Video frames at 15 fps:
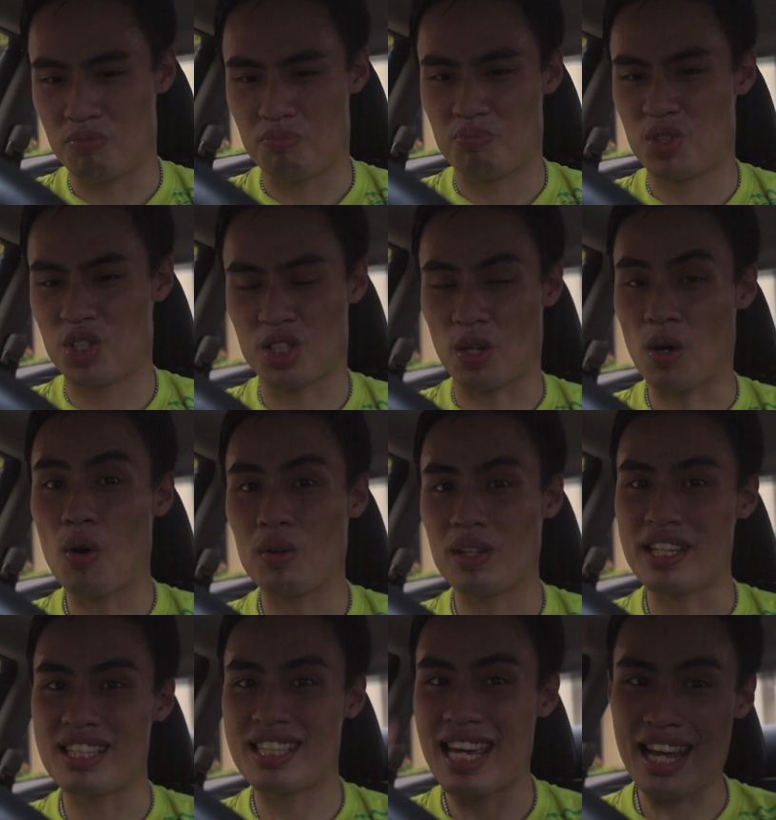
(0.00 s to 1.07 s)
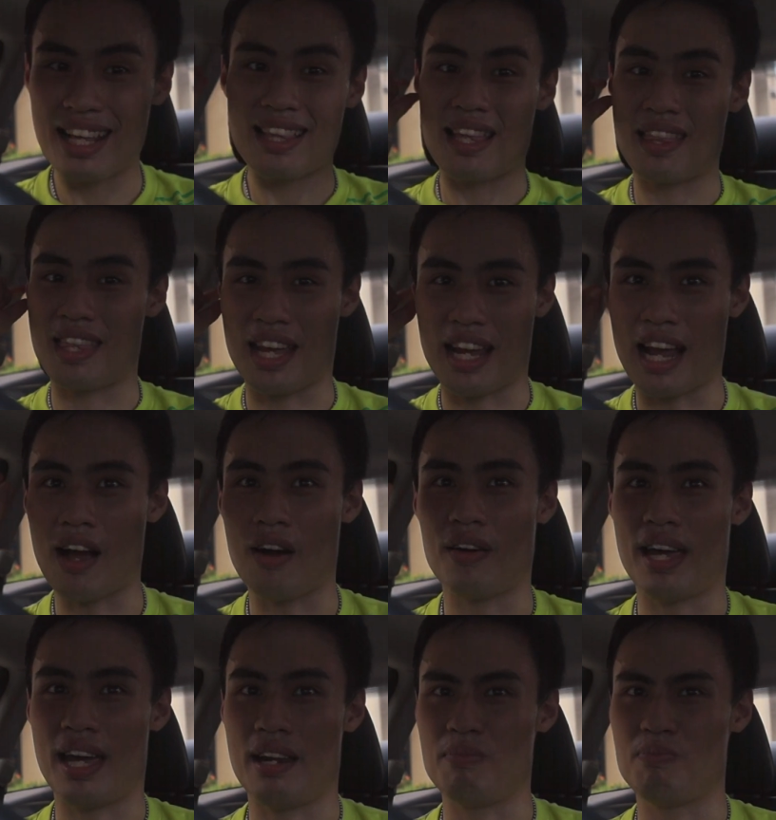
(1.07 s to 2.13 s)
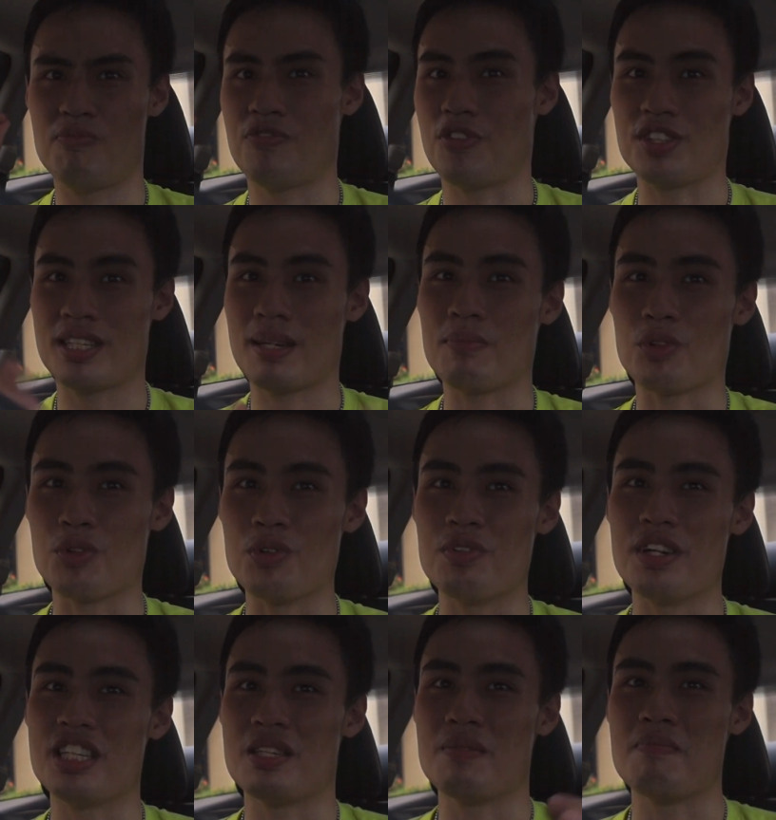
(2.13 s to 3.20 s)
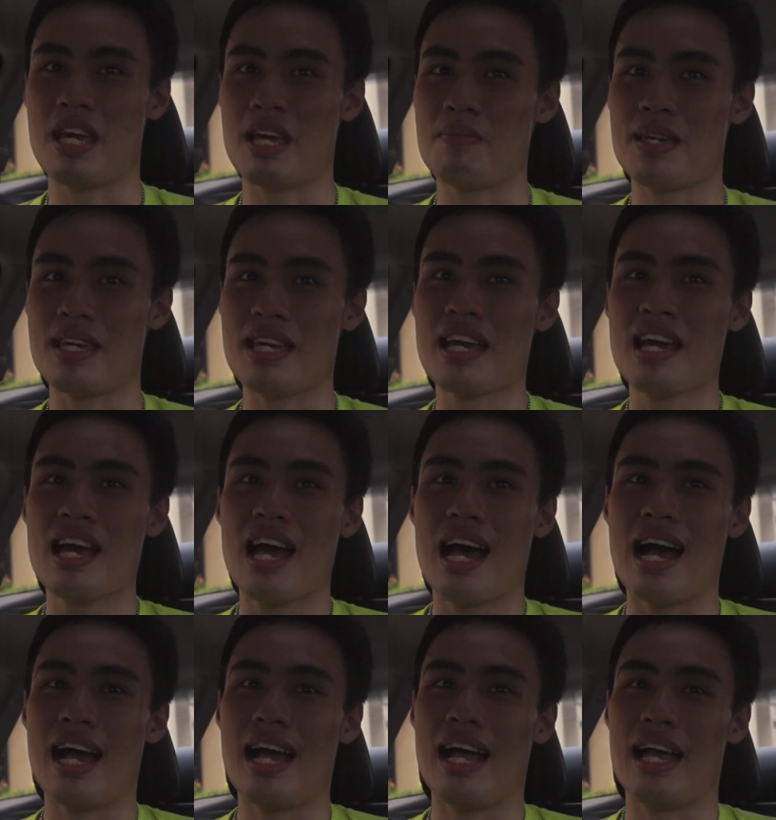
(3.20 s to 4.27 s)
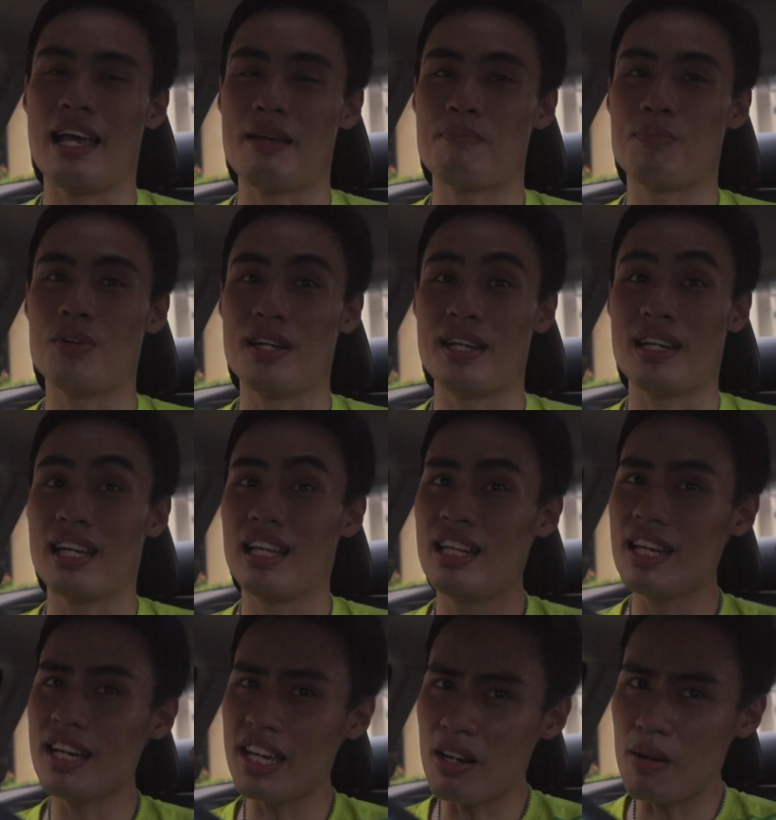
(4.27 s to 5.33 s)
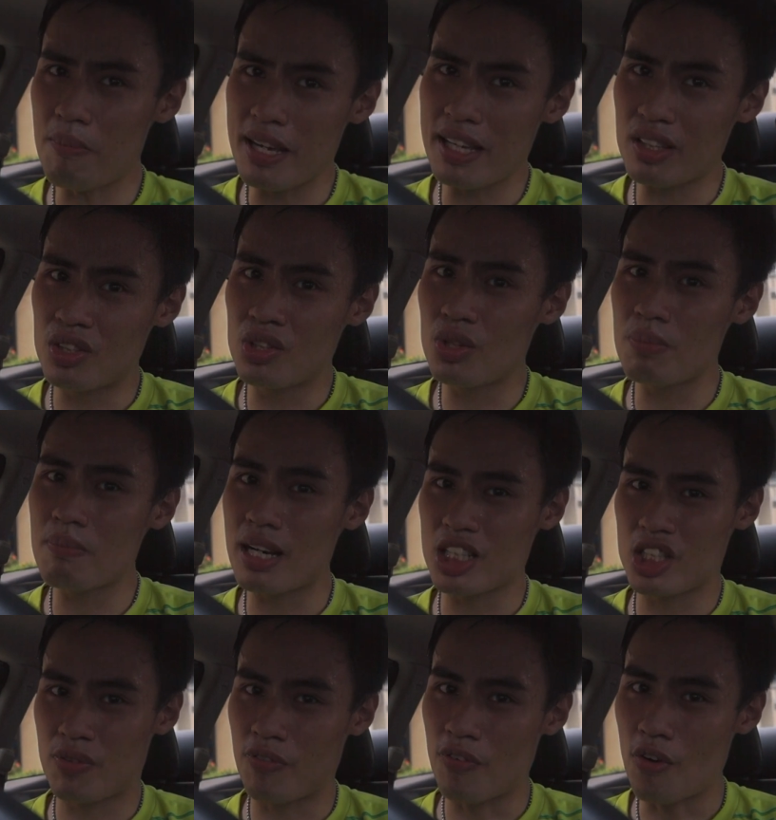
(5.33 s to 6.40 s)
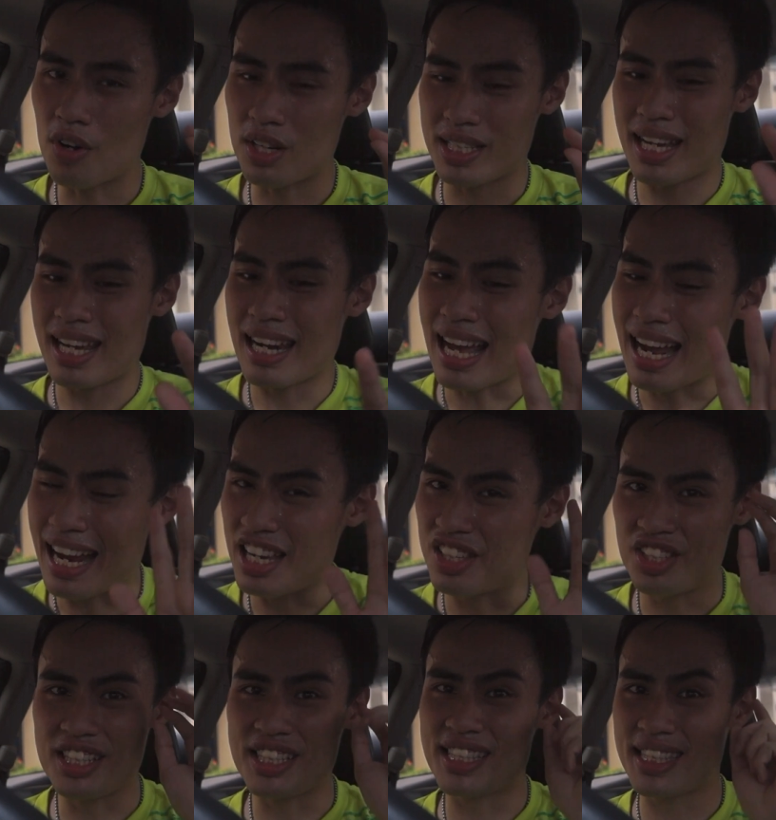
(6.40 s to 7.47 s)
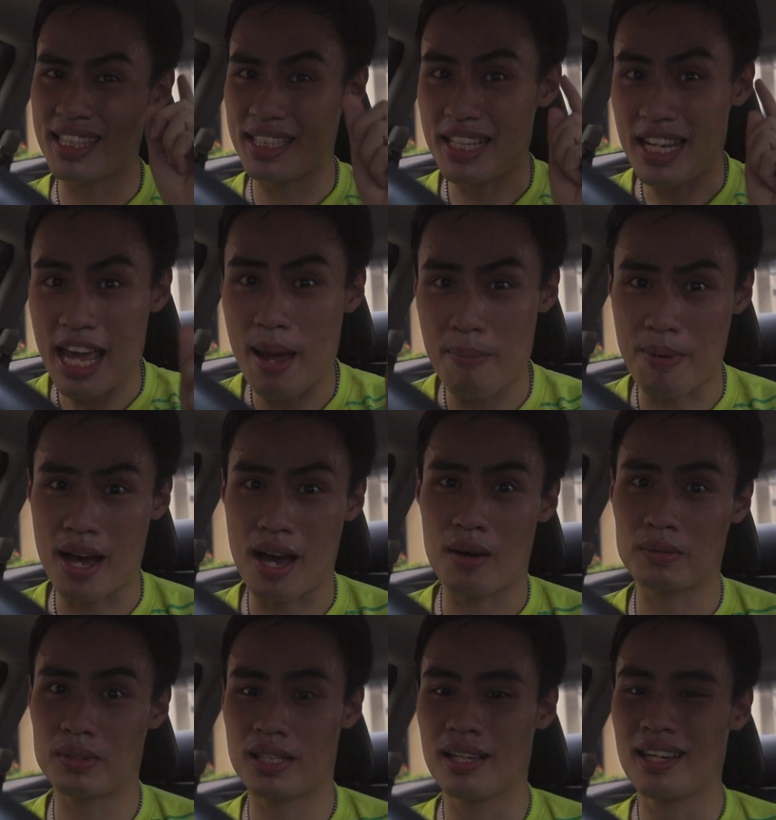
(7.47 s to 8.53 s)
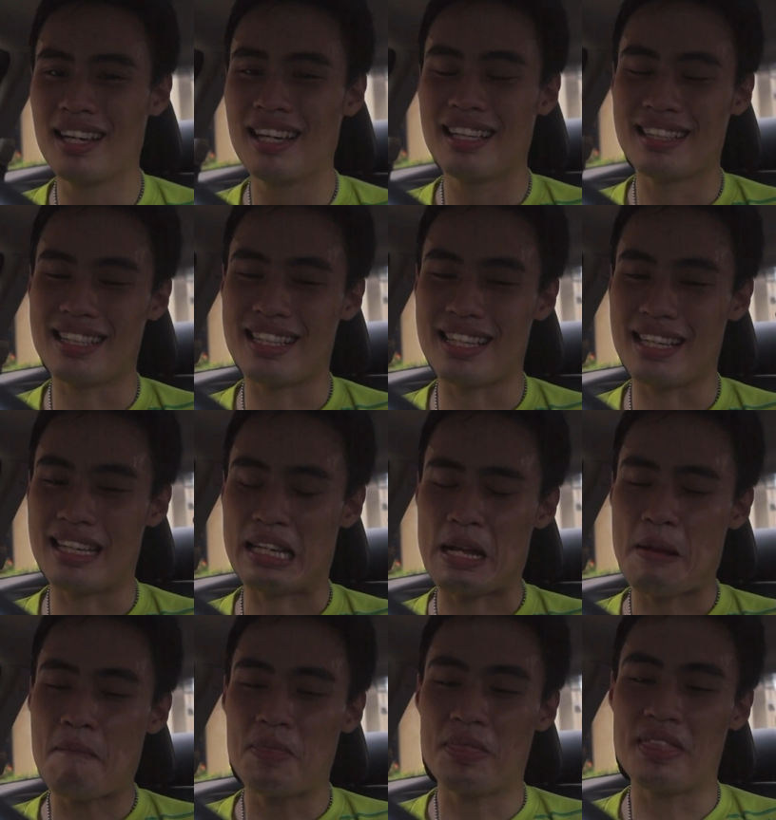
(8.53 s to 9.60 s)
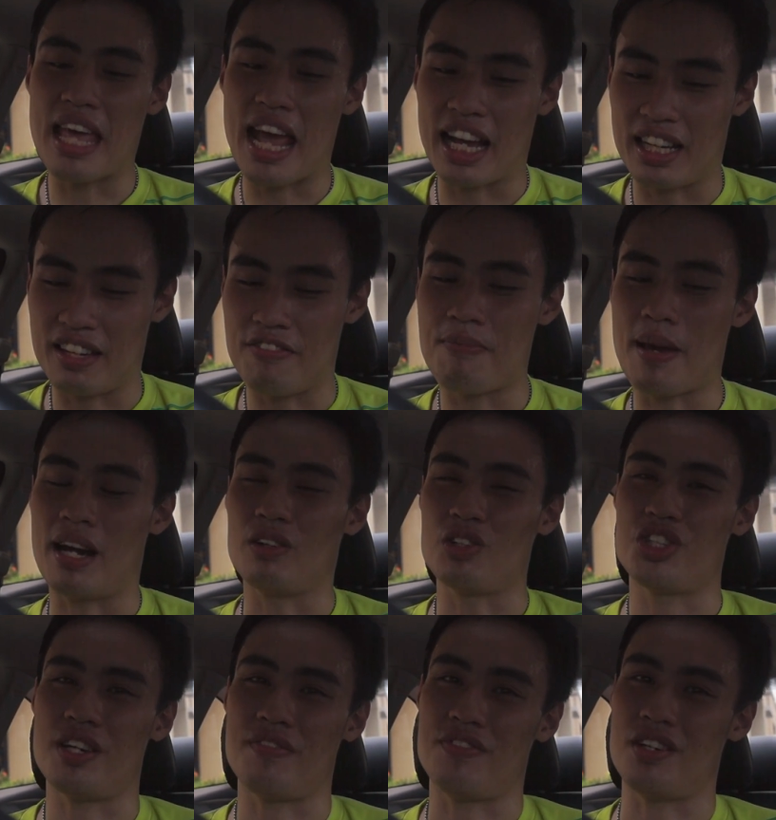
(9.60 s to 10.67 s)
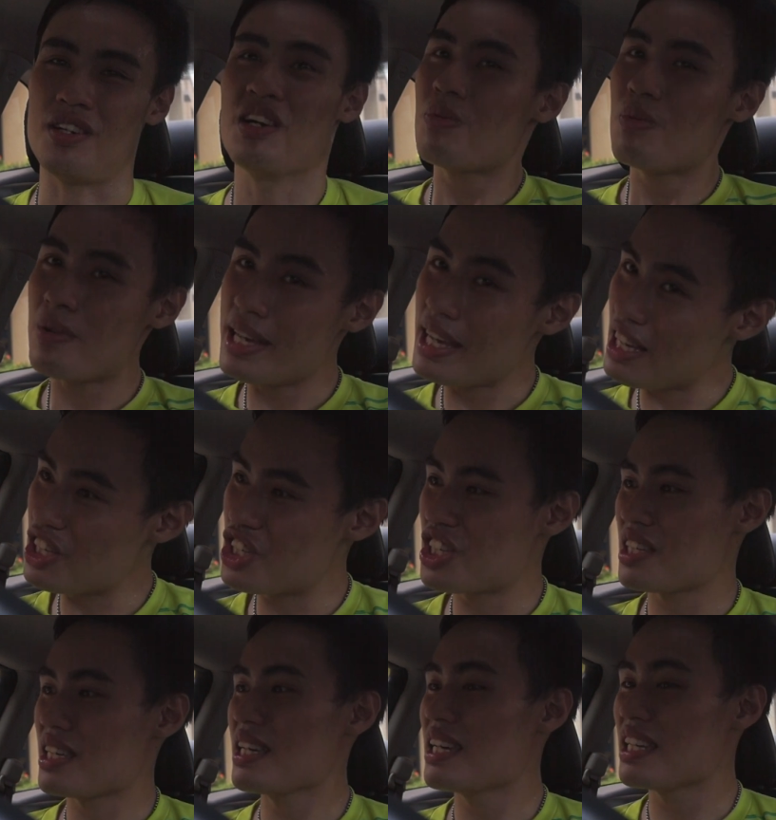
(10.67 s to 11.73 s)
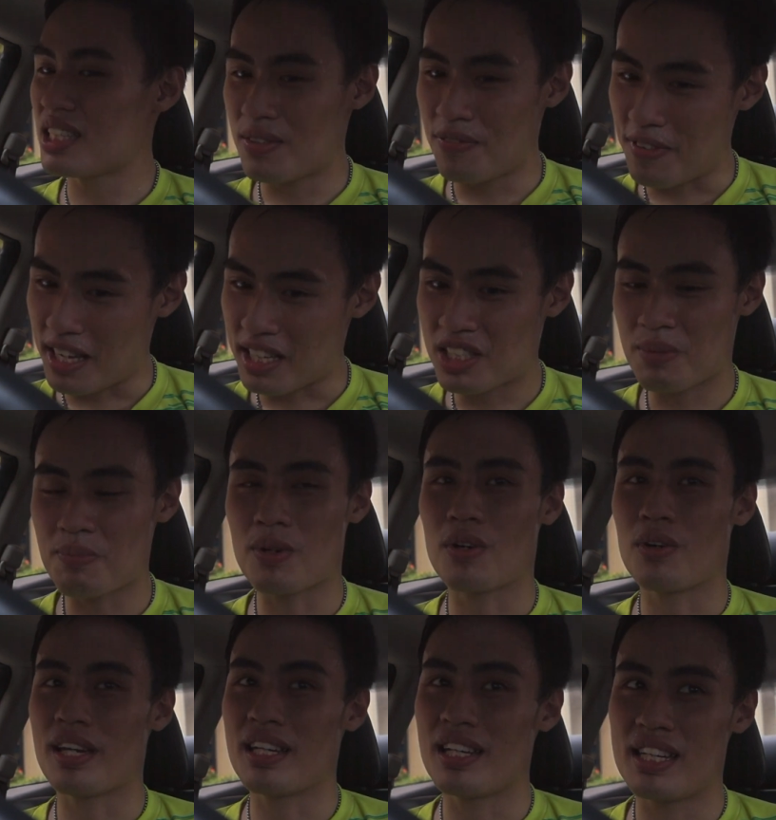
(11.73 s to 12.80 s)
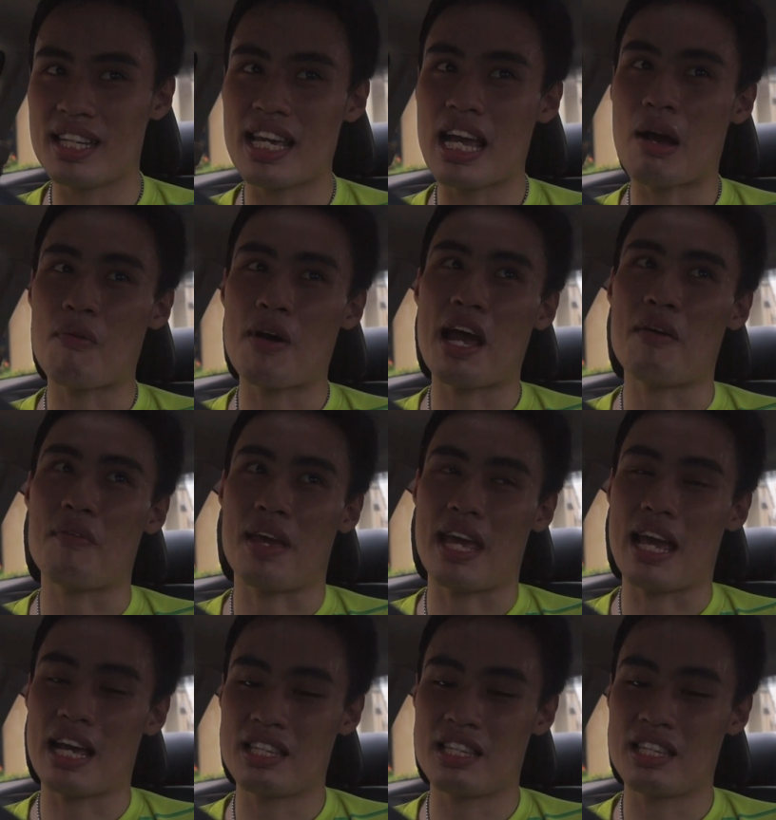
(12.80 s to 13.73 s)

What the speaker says: slowly take the thing out, and for some good reason maybe I put in a little bit too much force and I actually snap out the negative pedal shifter, which is fixable in a DIY way.